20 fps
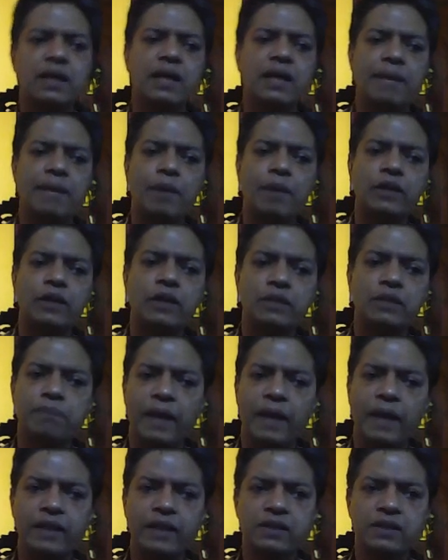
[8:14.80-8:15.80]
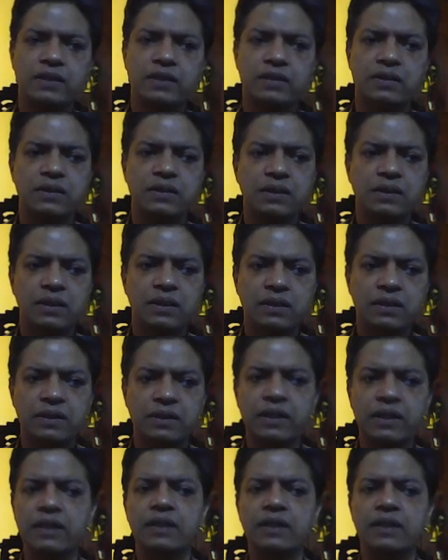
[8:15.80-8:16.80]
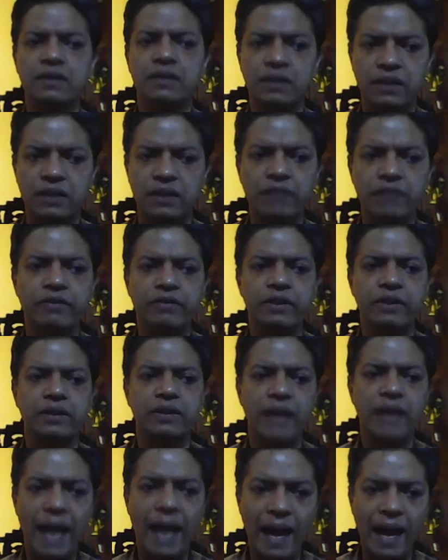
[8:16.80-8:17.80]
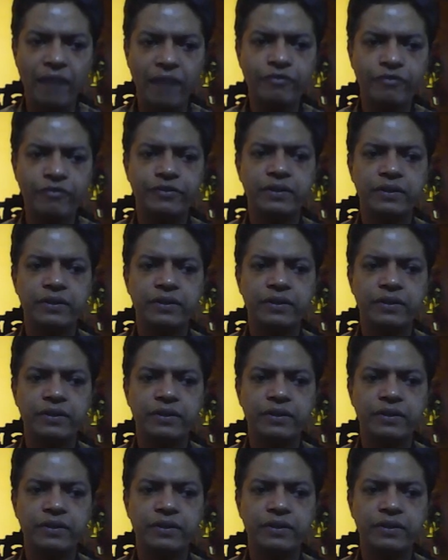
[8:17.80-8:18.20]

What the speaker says: appointed place near the river Alp,